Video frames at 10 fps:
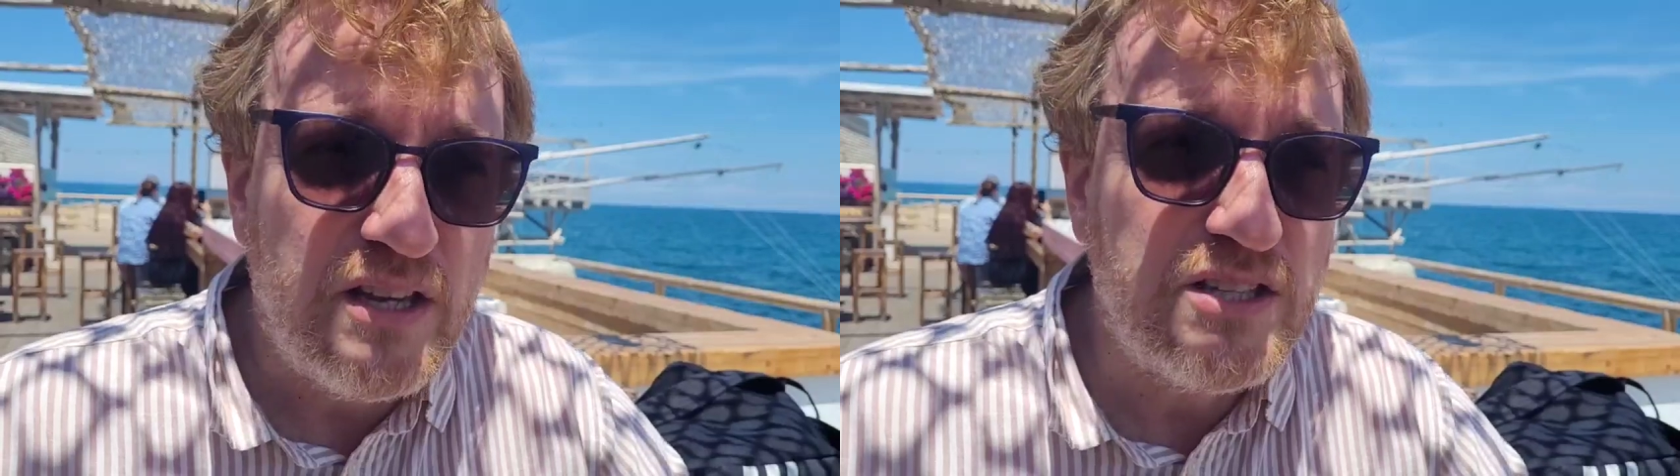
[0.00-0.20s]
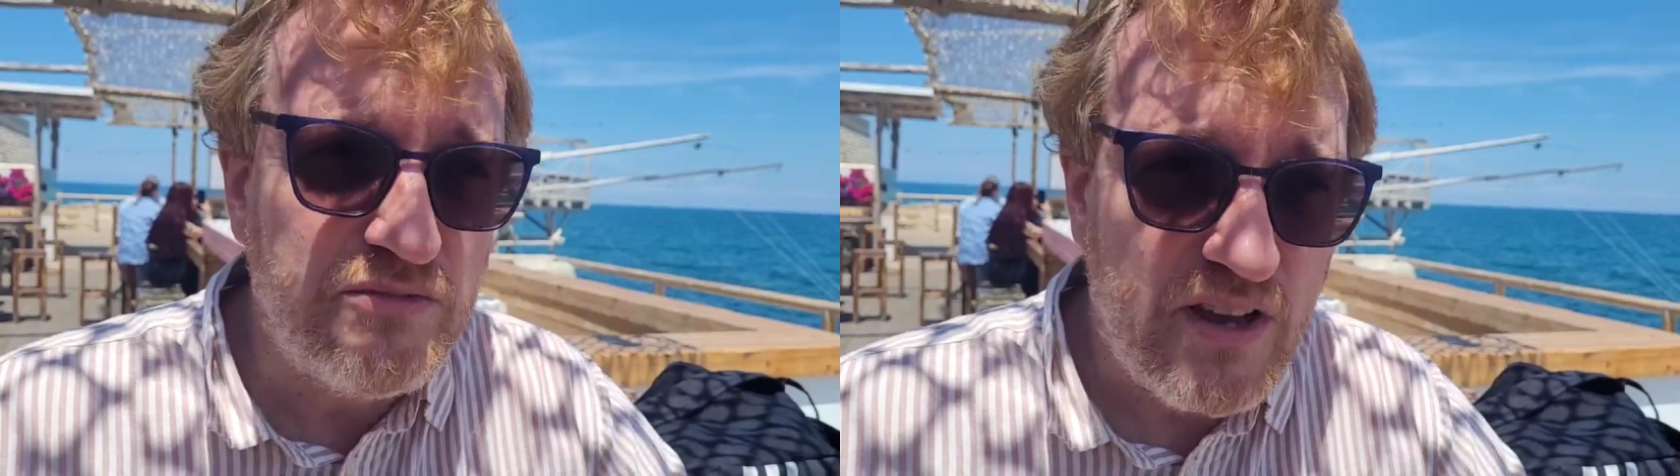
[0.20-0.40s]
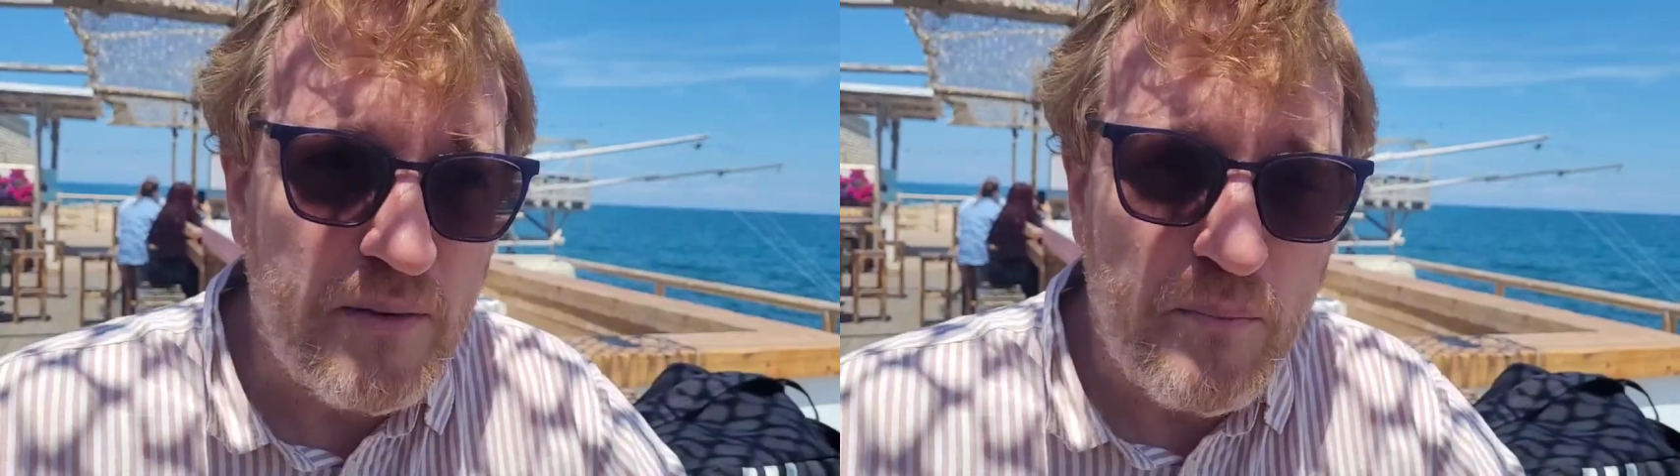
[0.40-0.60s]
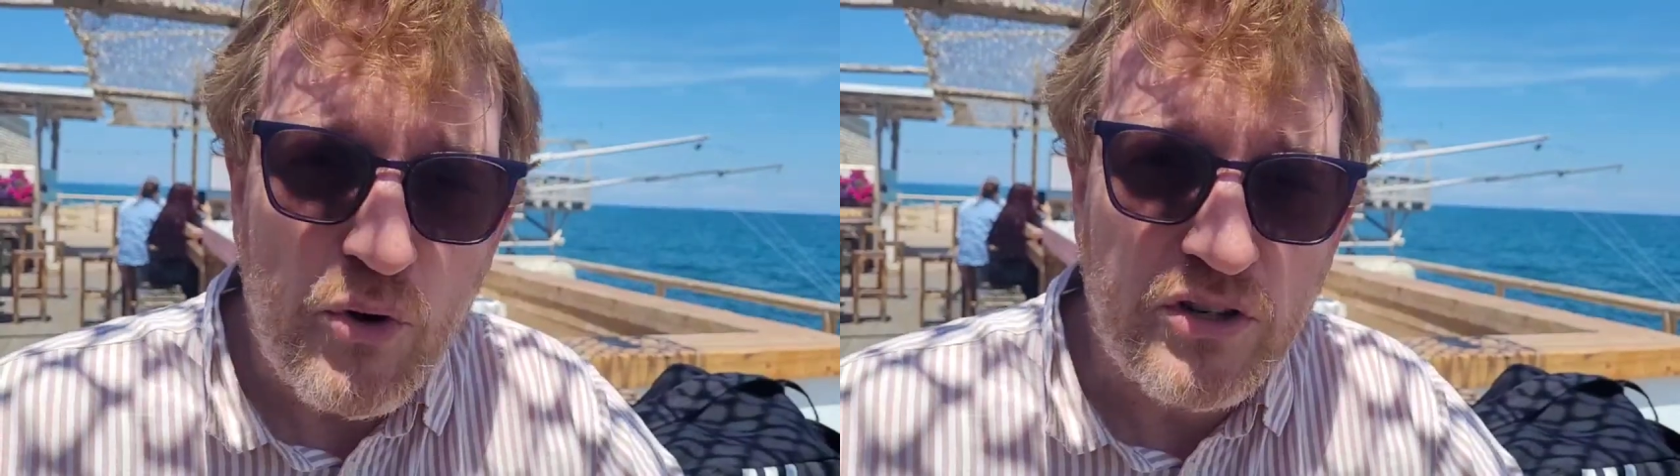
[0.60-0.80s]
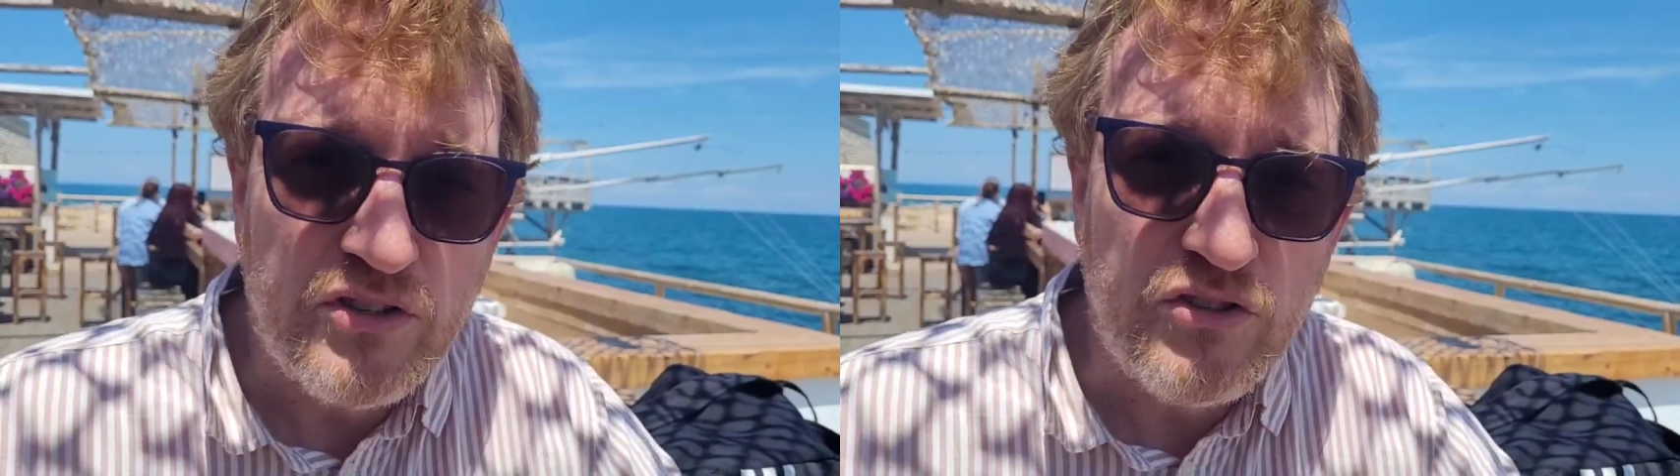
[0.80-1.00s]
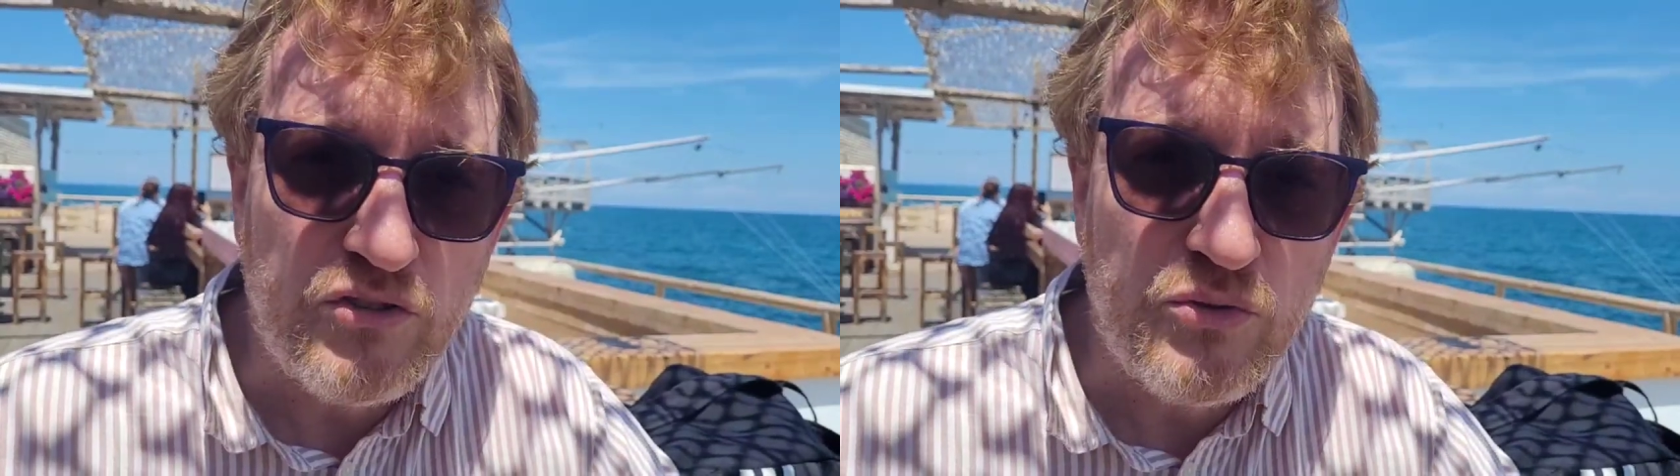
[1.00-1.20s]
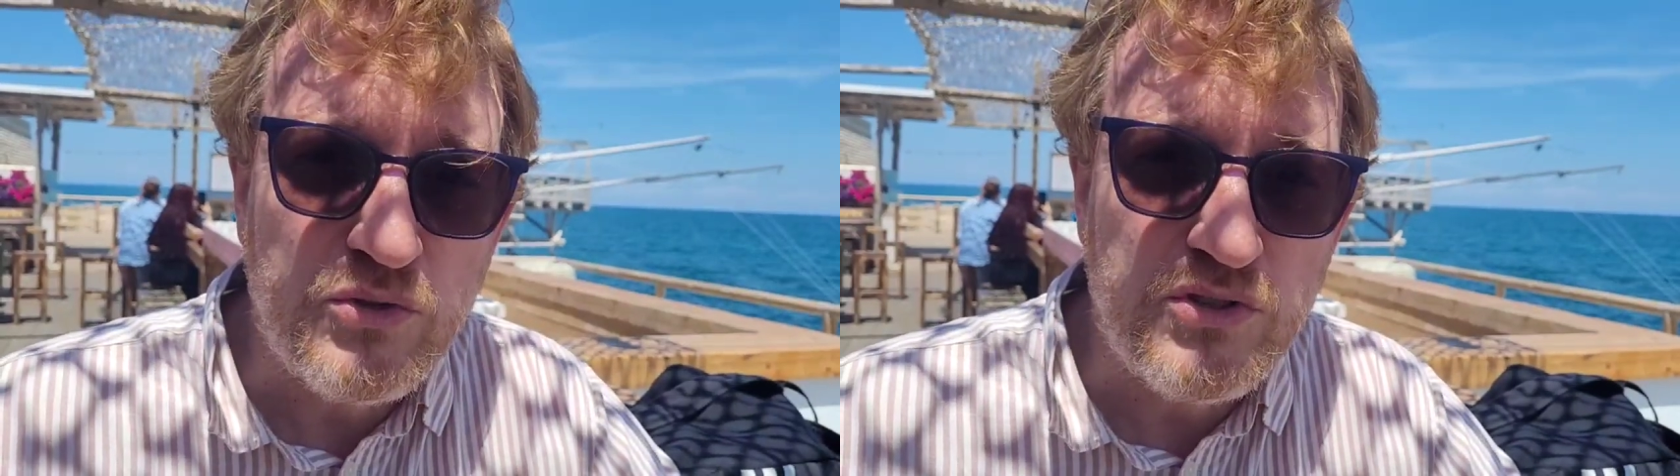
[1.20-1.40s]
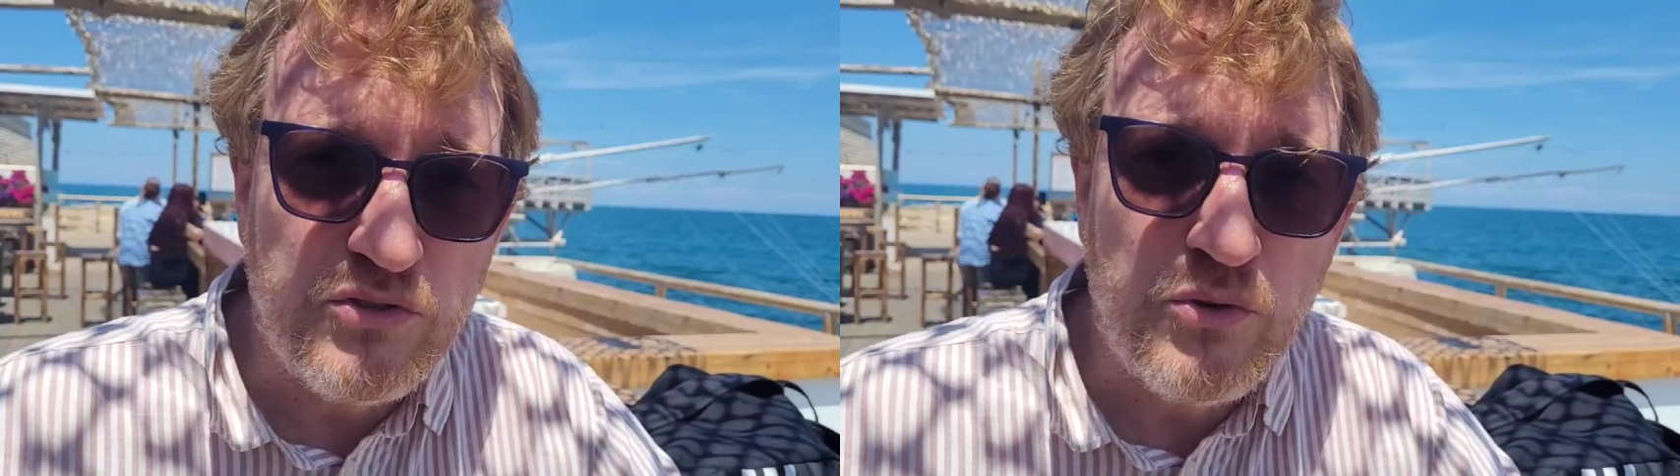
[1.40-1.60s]
it's very important
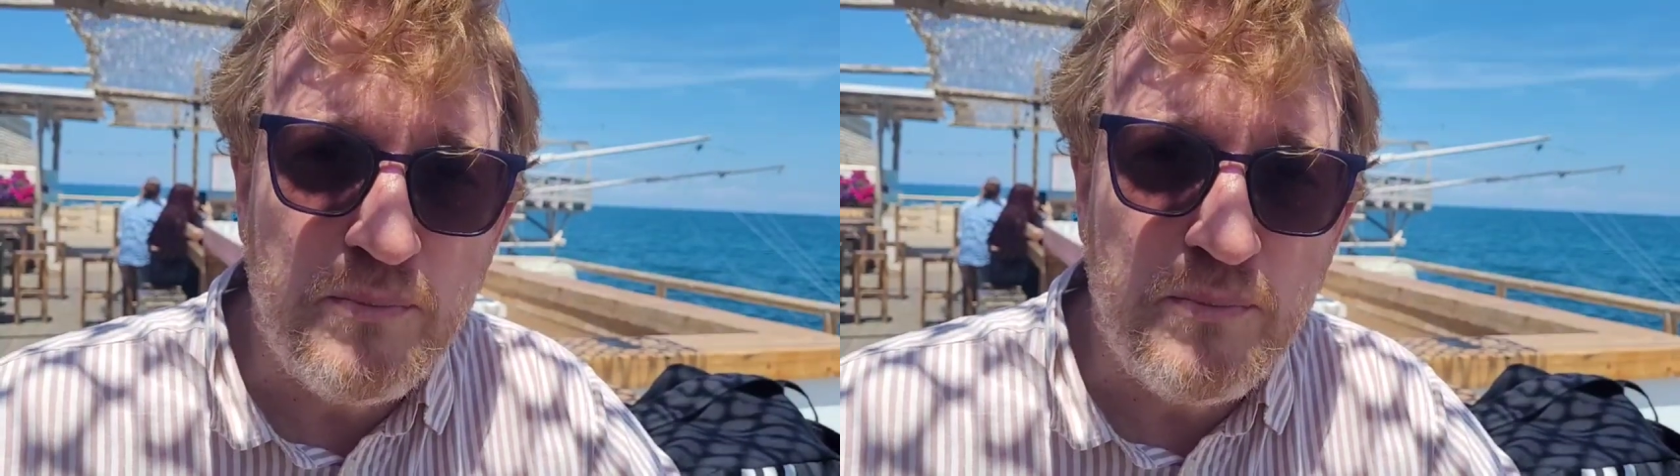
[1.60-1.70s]
to